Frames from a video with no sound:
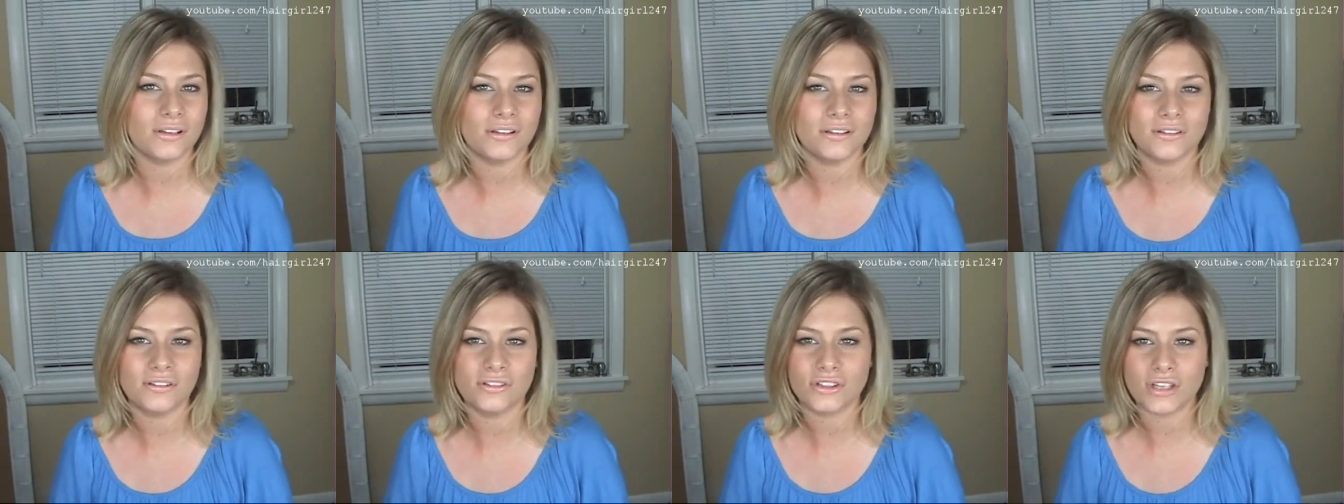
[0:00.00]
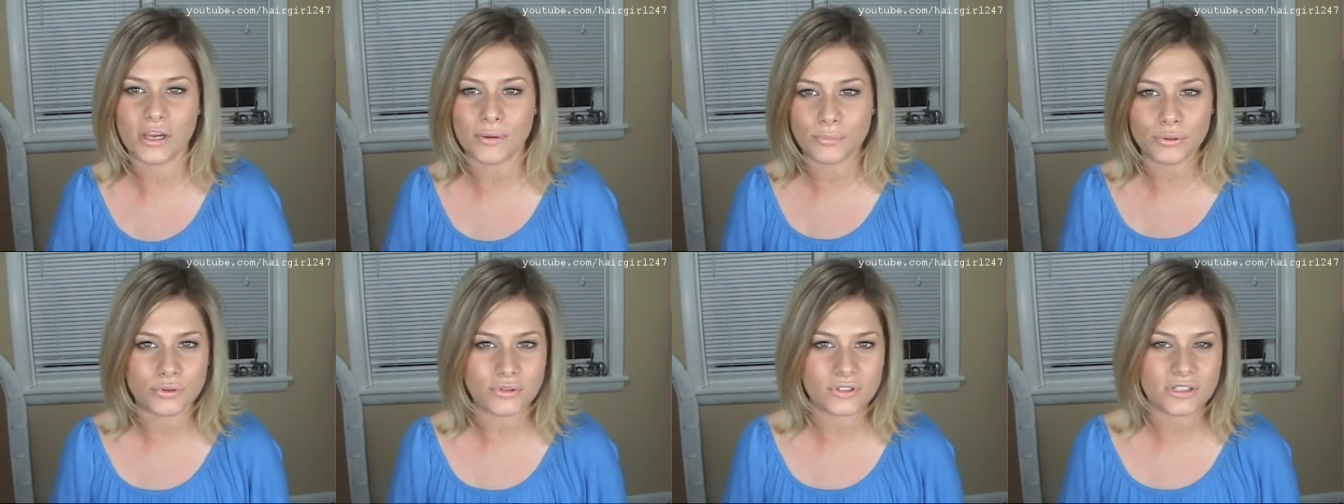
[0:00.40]

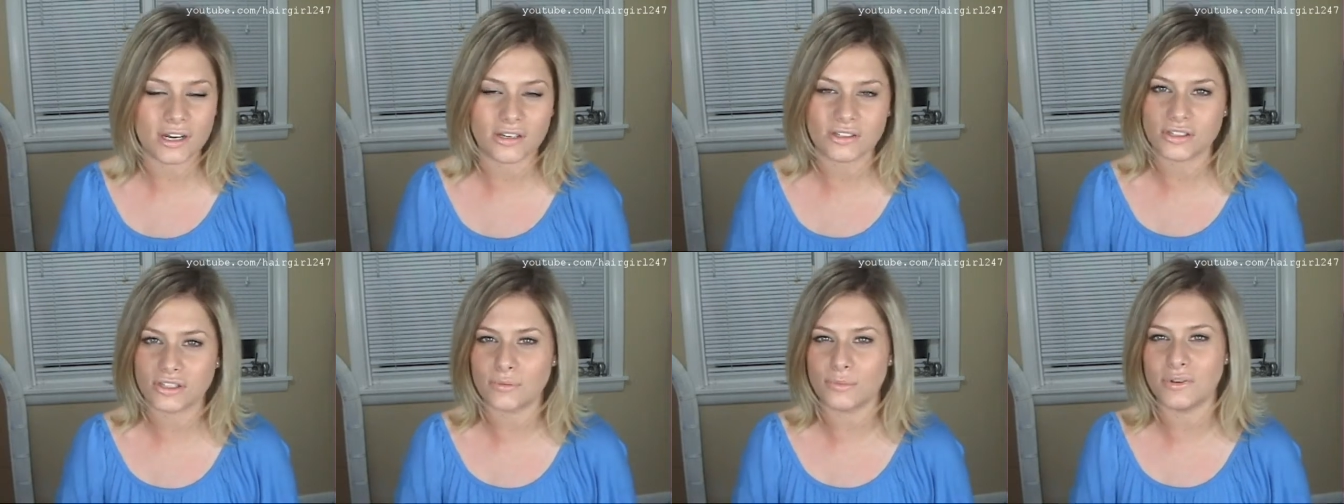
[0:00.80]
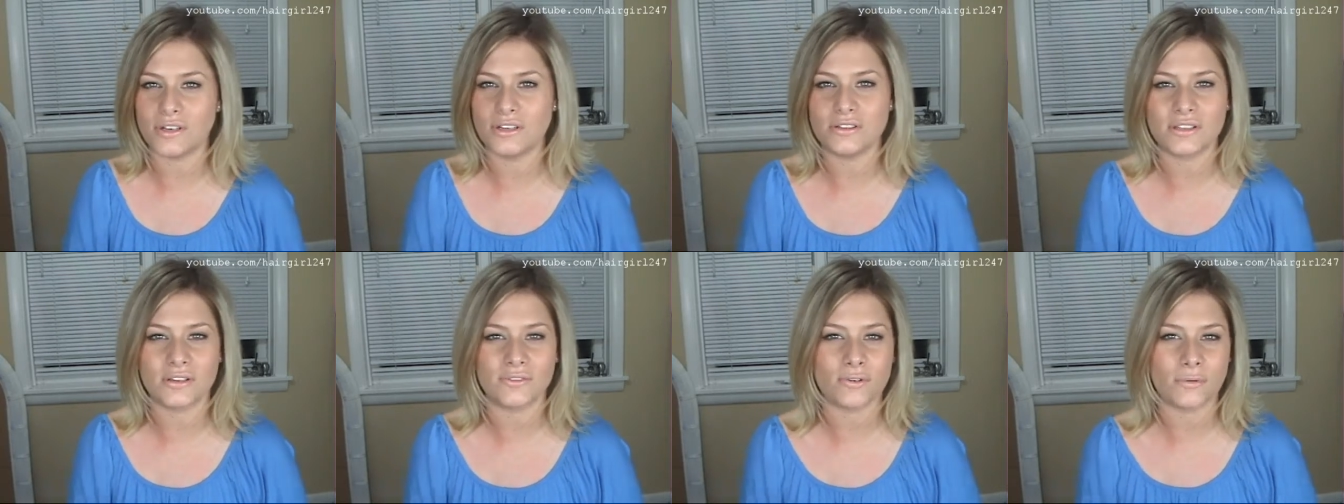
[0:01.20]
shampoos that I should have been
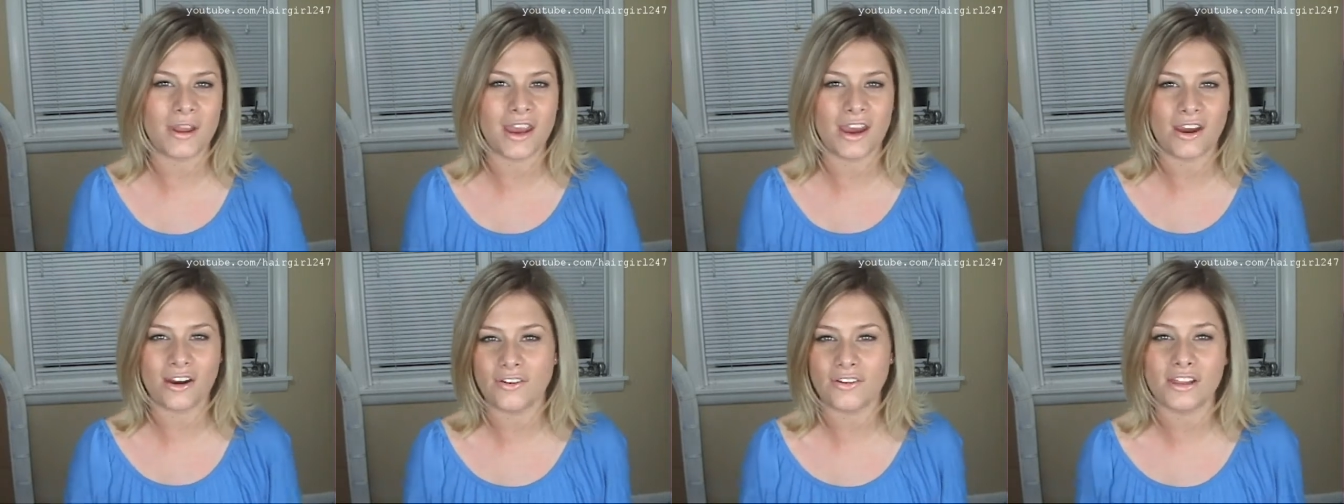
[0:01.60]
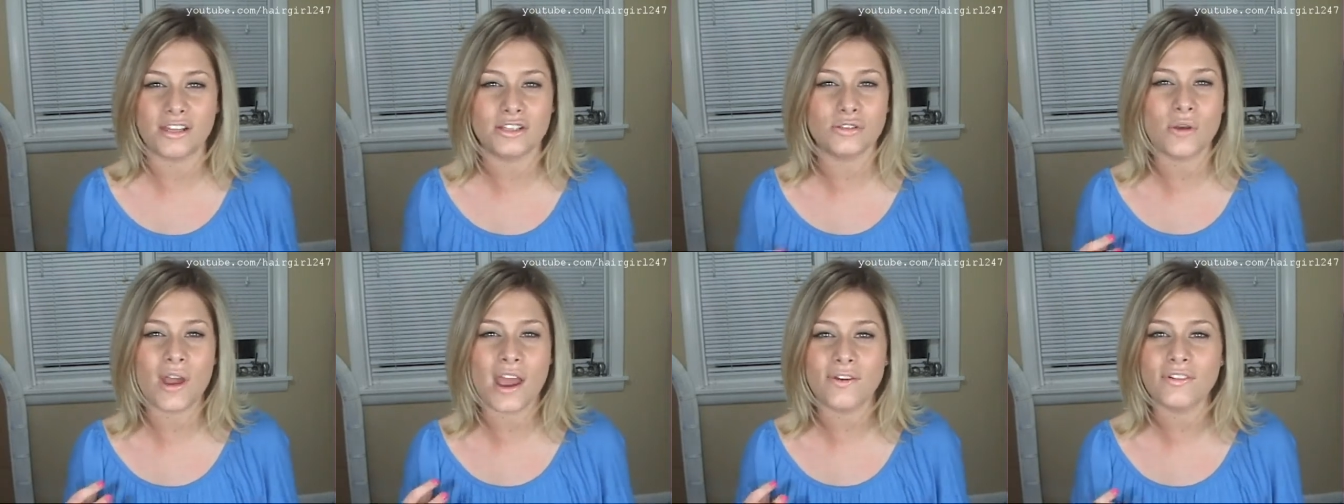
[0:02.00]
using for my hair and everything,
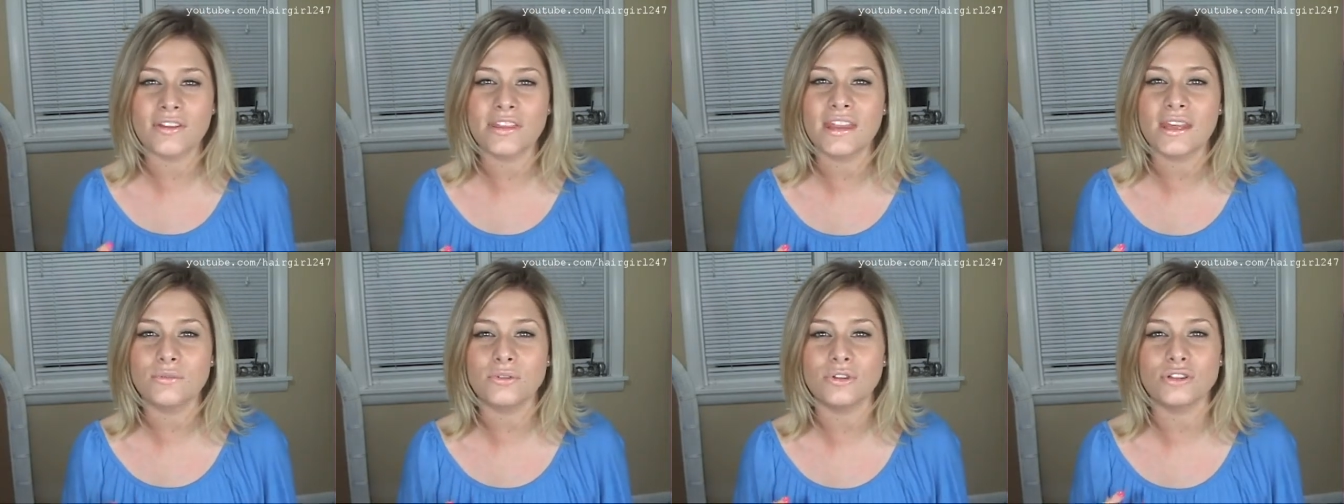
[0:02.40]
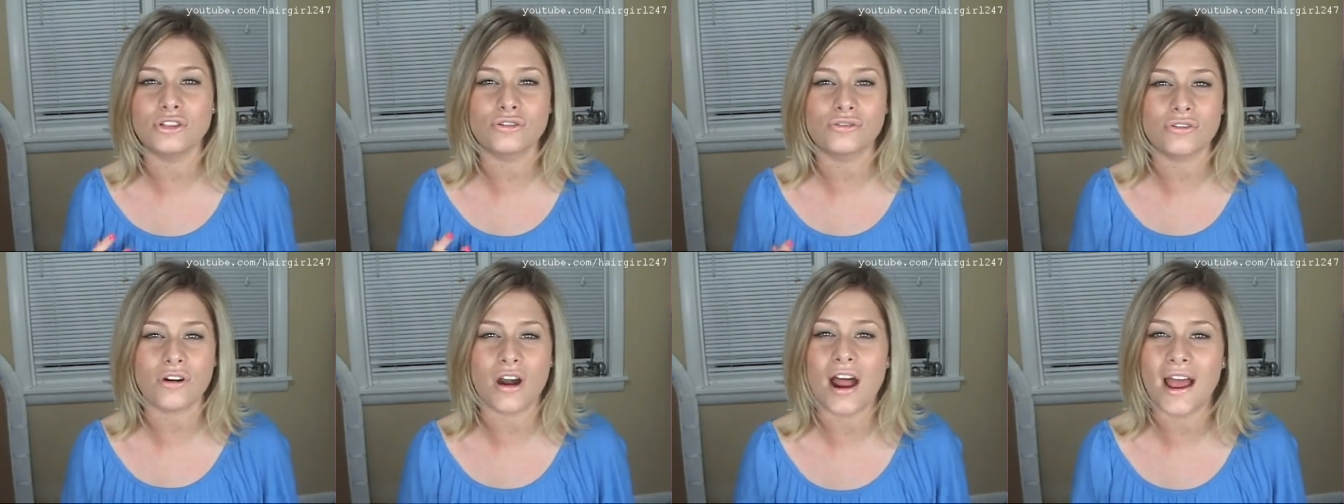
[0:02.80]
so everything would
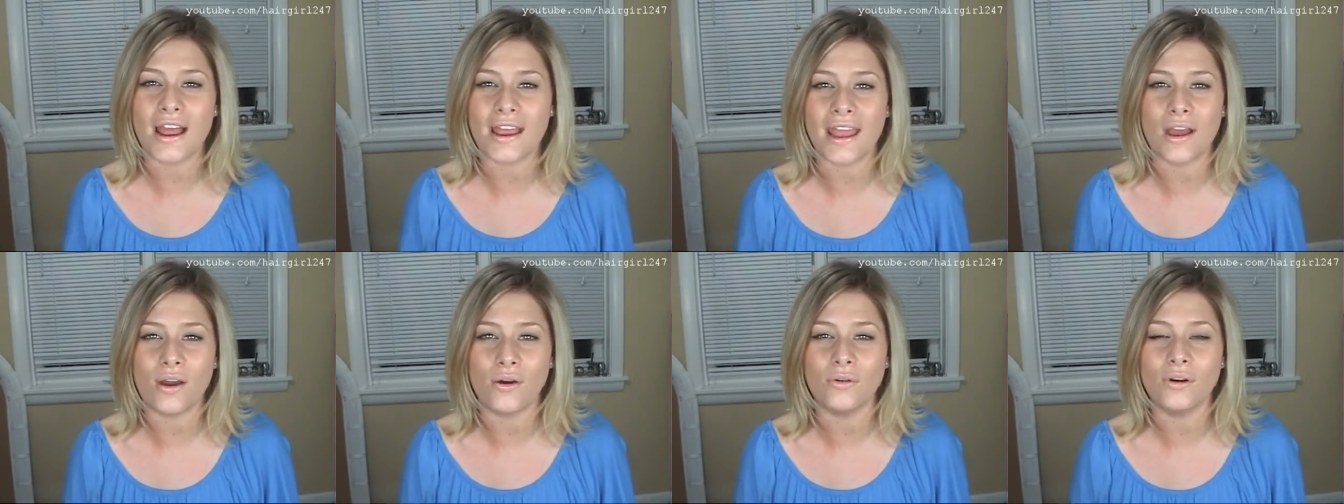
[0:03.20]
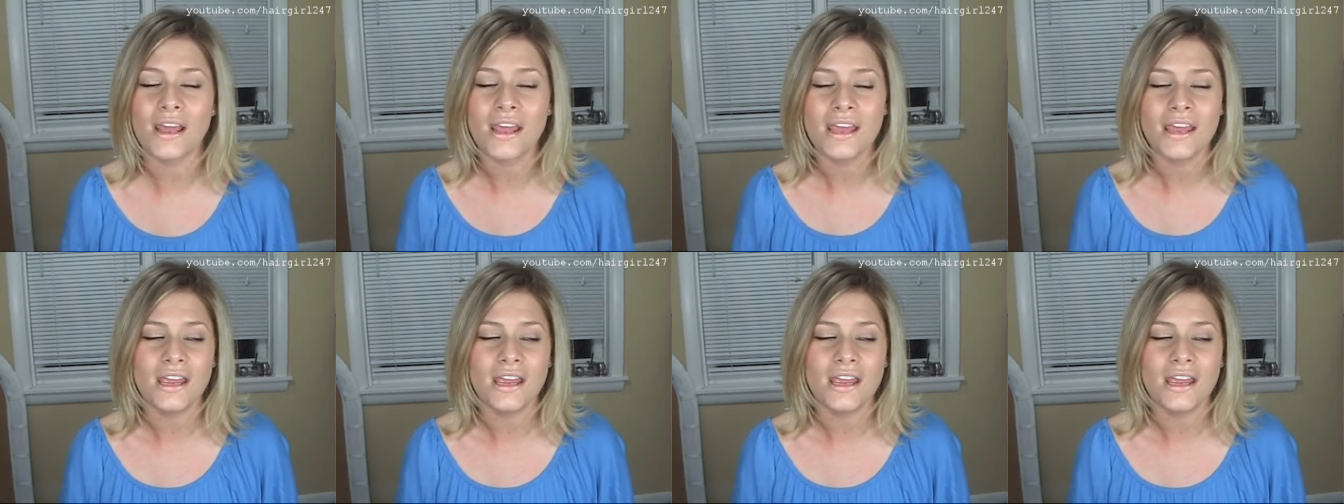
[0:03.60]
dry out.